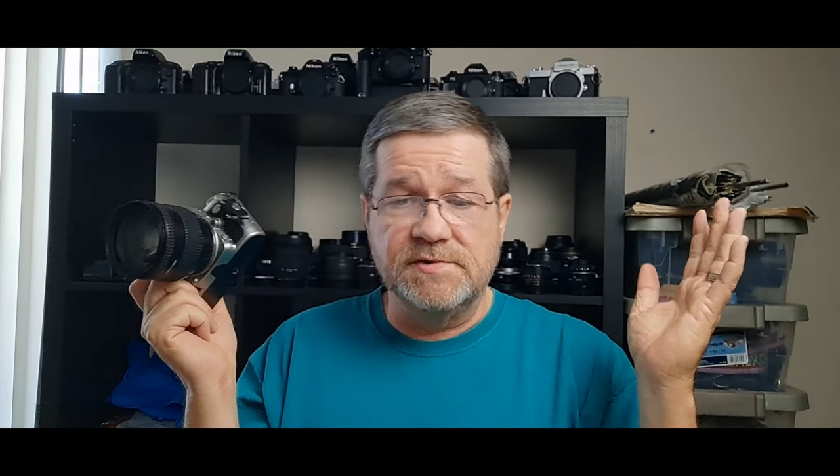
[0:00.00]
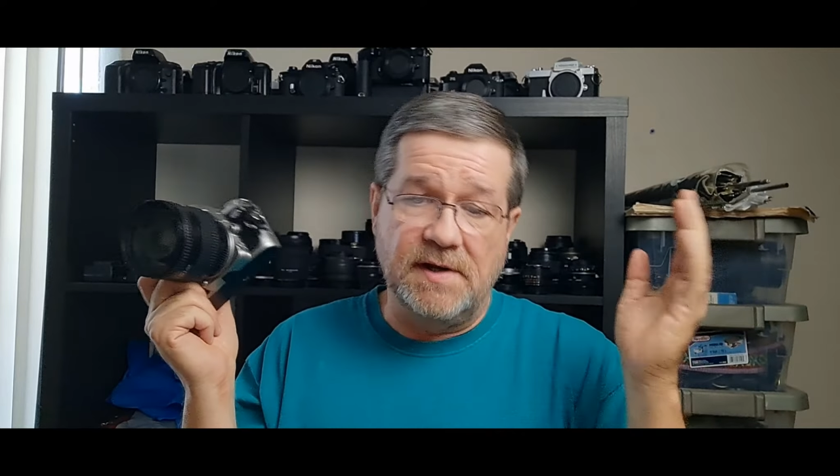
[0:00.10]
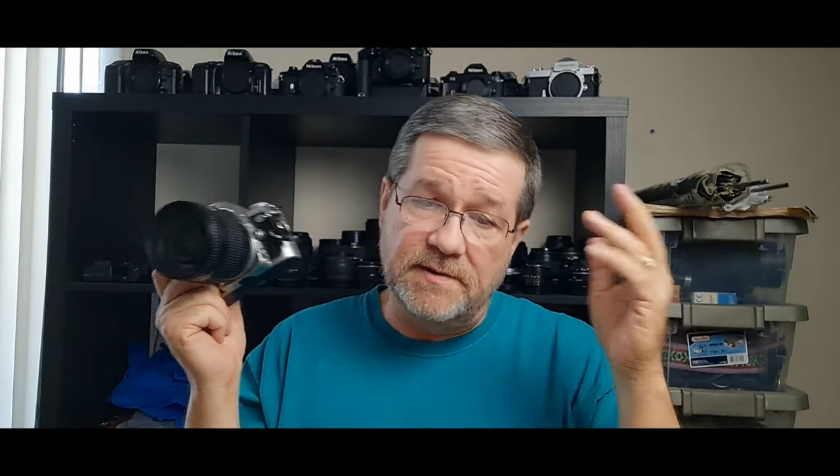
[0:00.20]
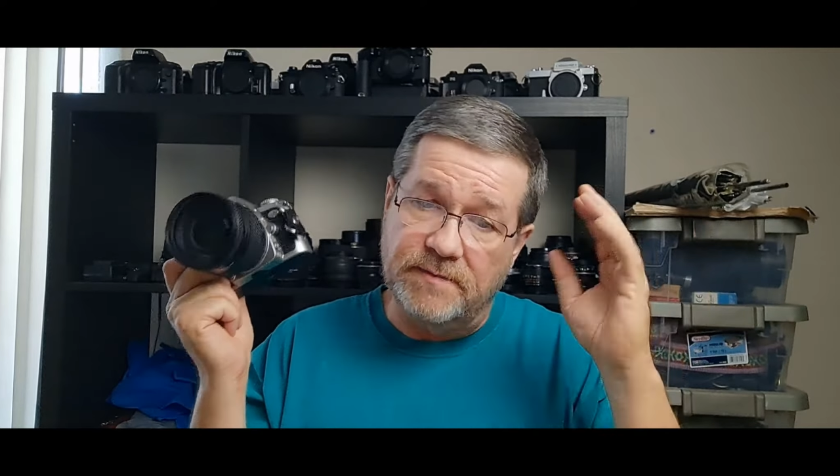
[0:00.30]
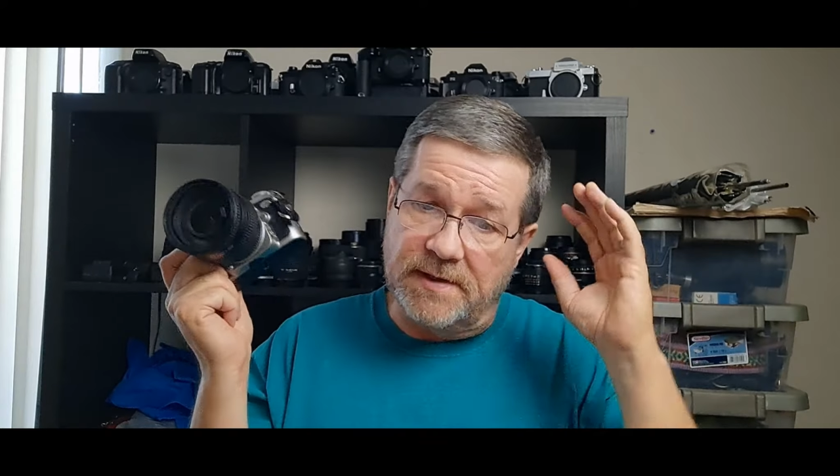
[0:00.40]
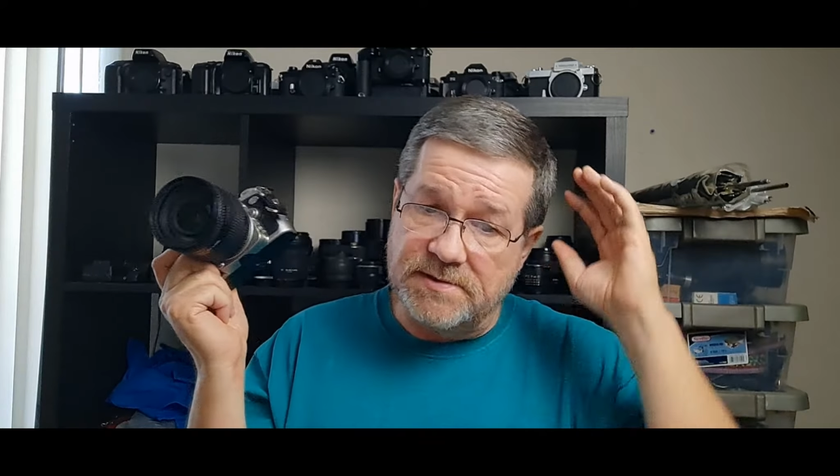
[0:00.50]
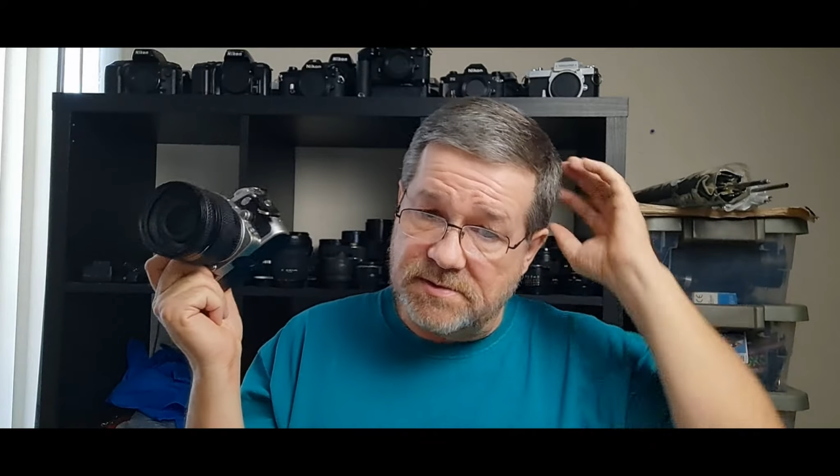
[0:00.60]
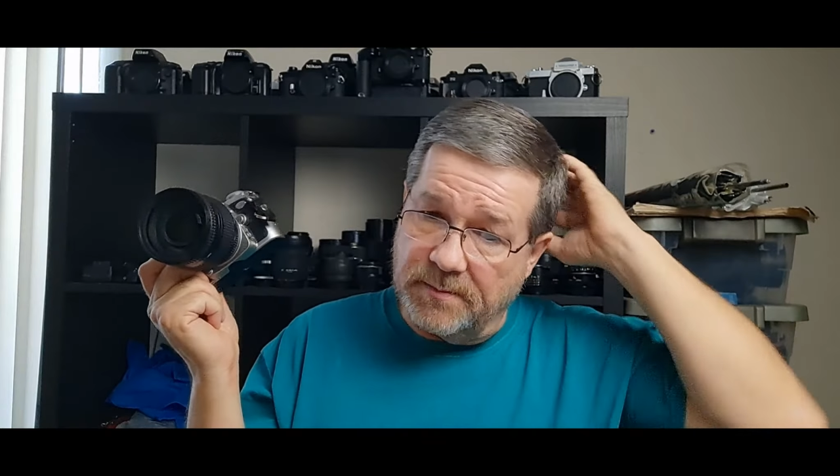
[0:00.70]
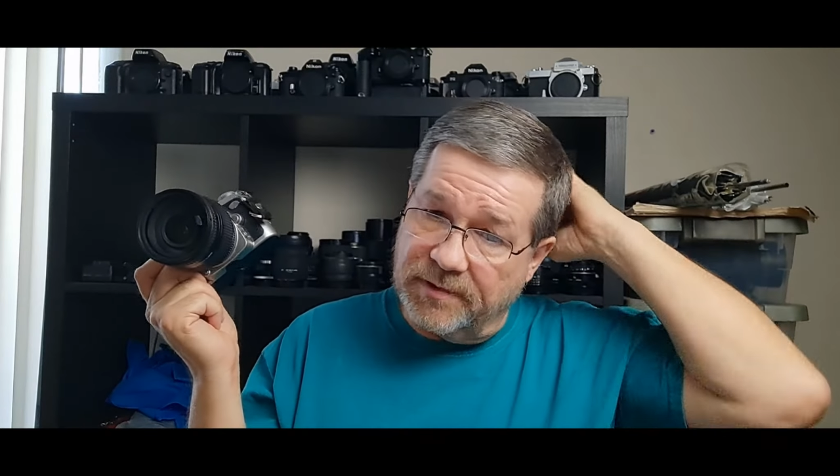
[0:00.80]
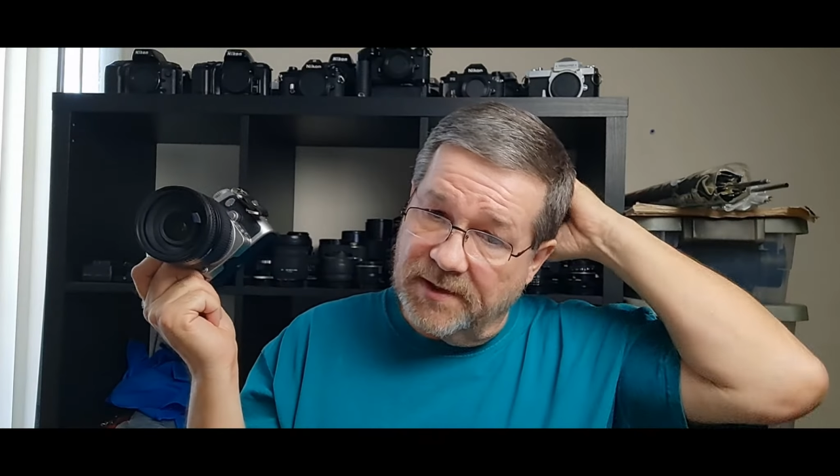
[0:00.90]
That is
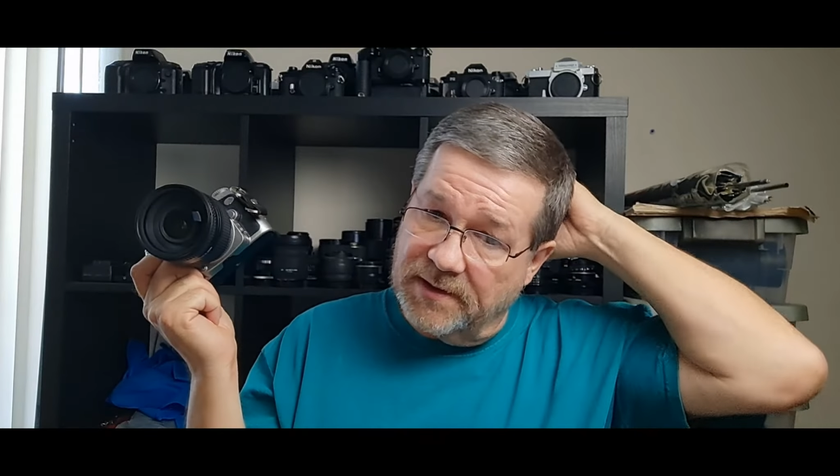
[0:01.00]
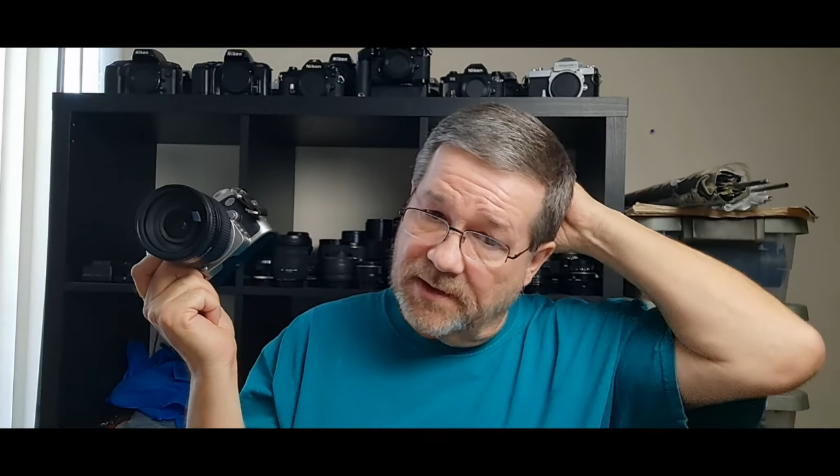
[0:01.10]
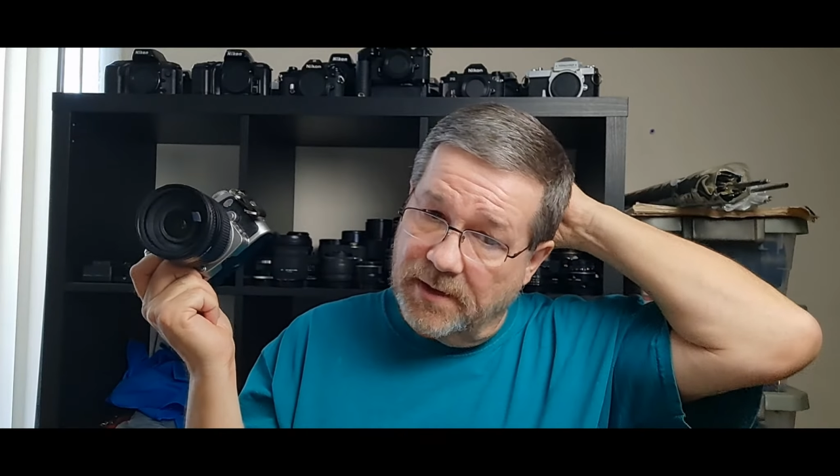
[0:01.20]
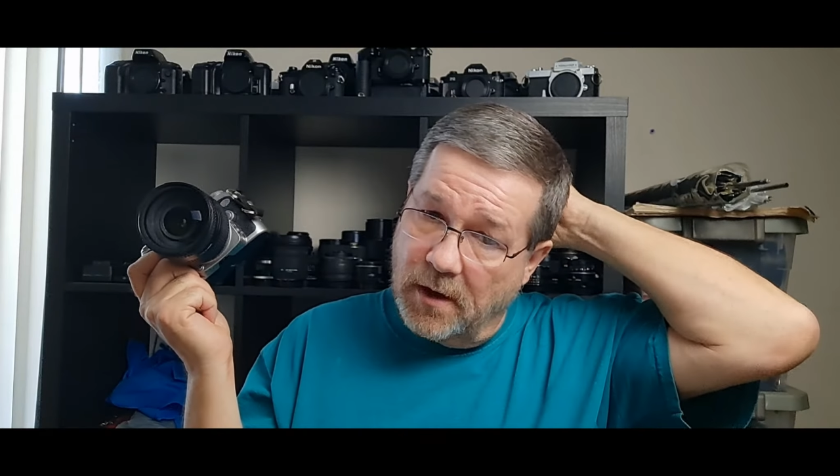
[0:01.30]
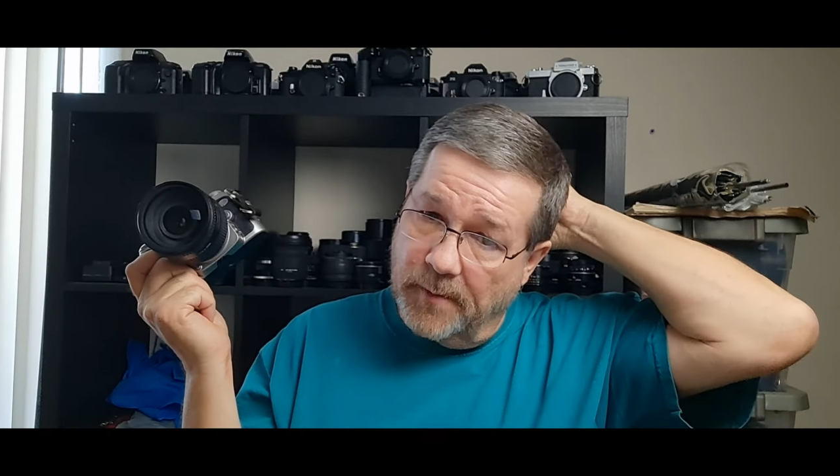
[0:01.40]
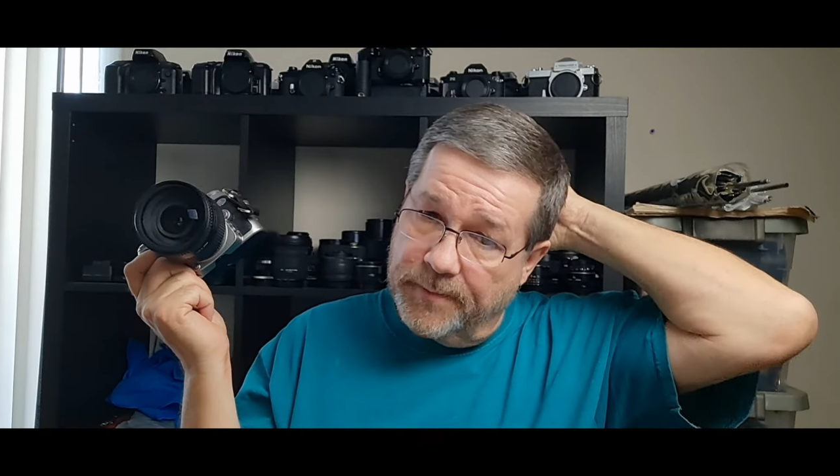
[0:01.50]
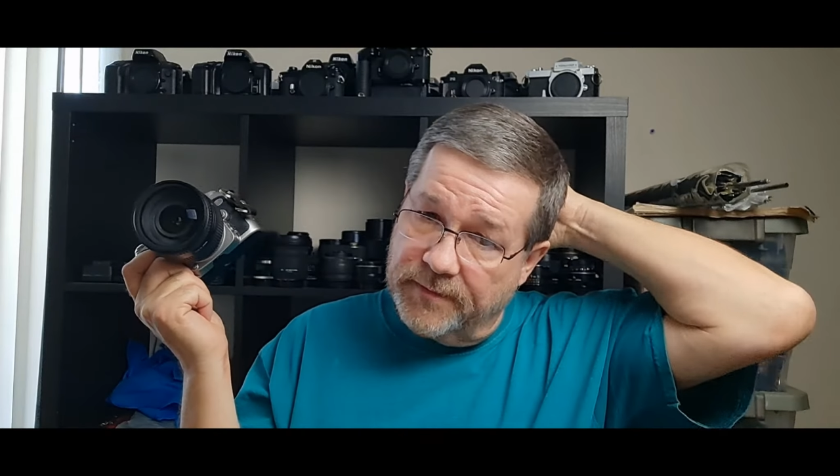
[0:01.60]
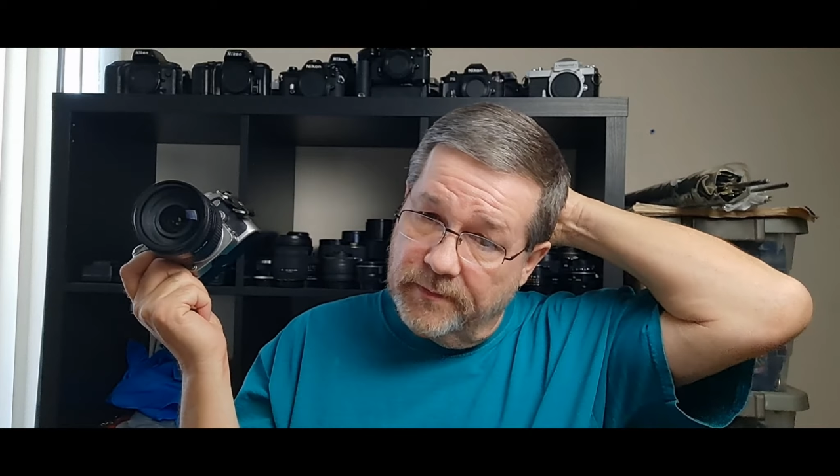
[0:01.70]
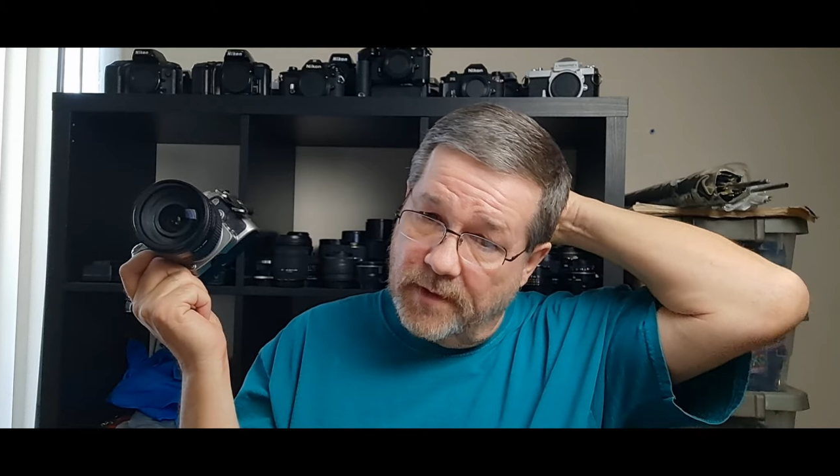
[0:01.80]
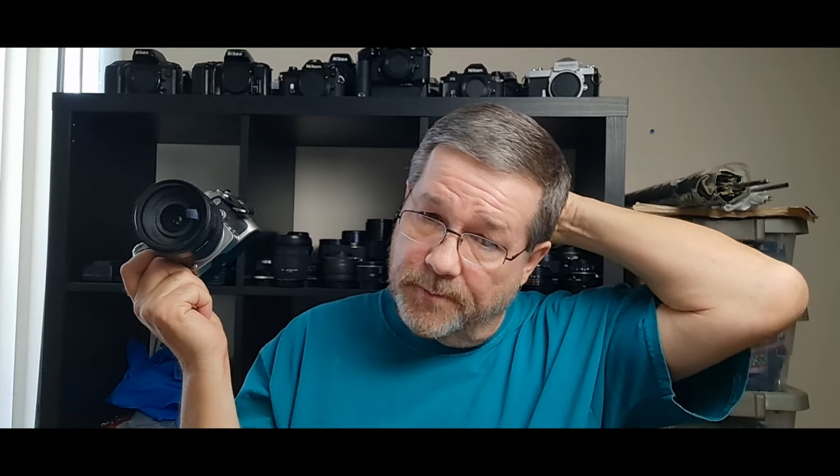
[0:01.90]
completely up
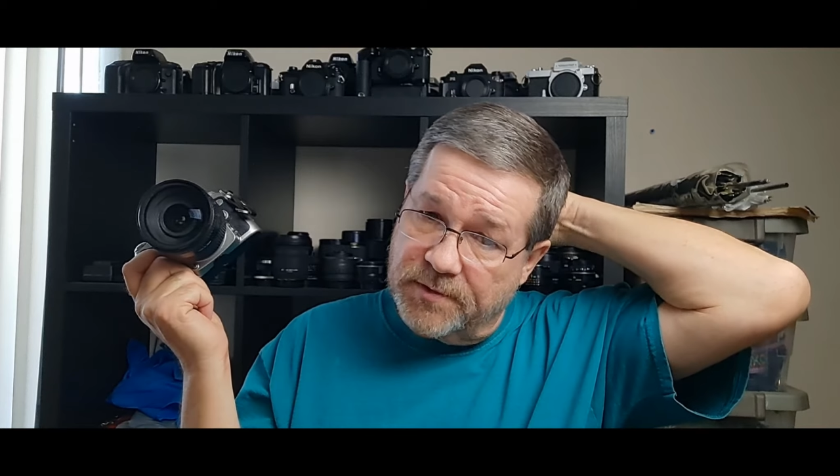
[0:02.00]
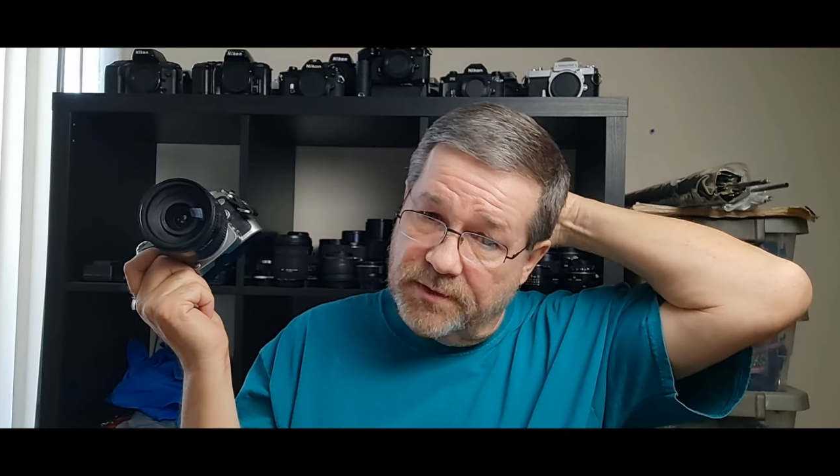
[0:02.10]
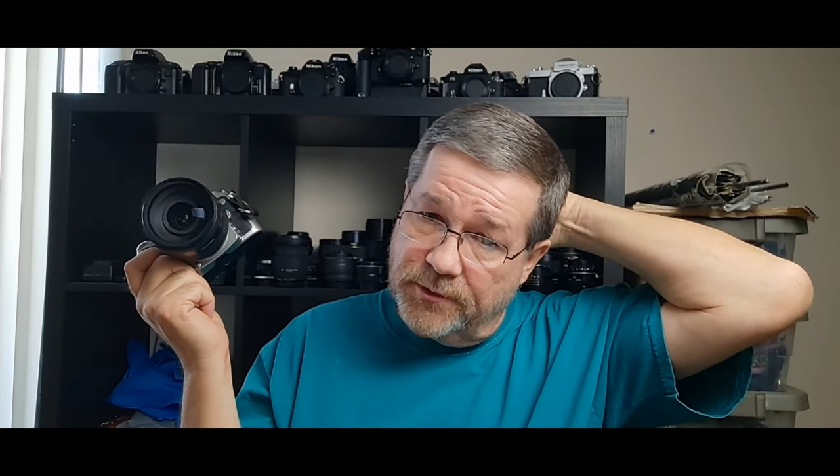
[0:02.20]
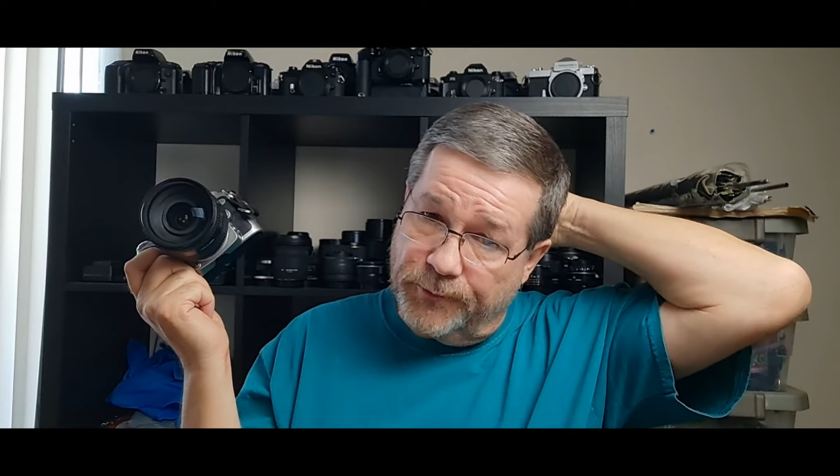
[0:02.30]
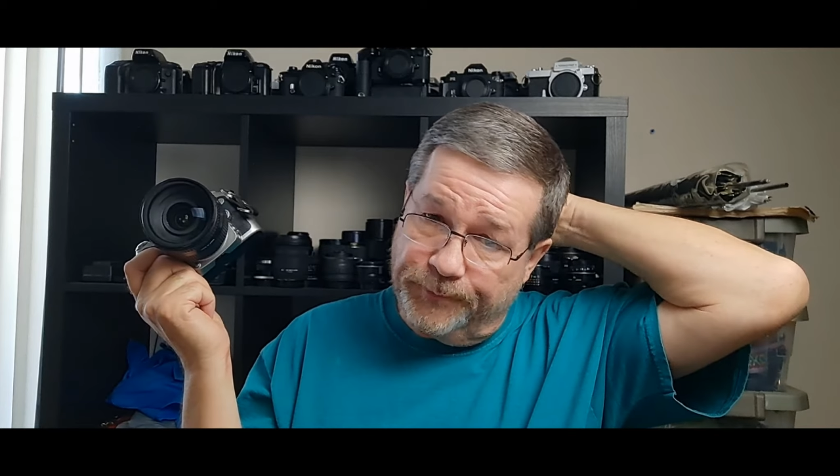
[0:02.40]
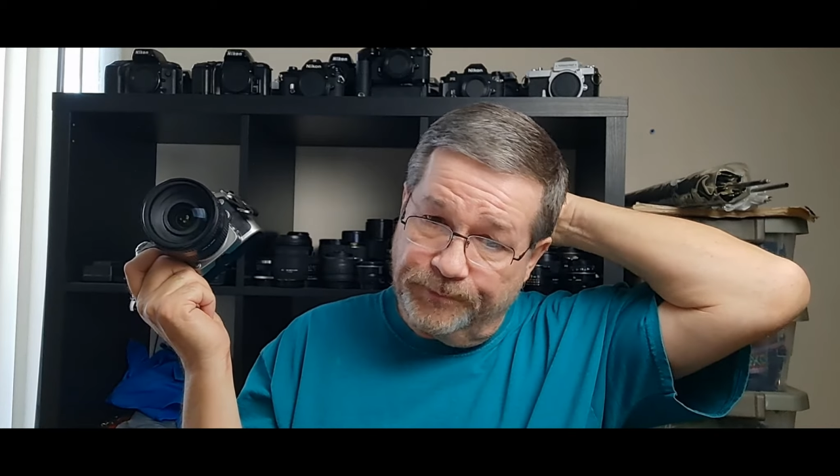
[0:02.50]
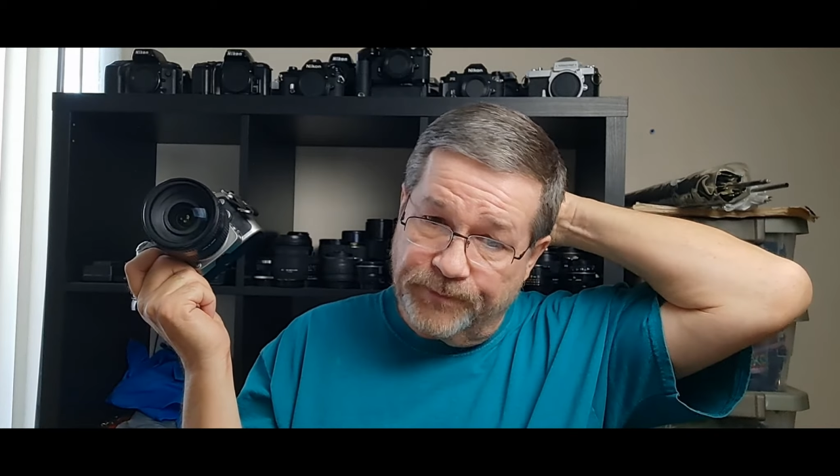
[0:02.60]
to you.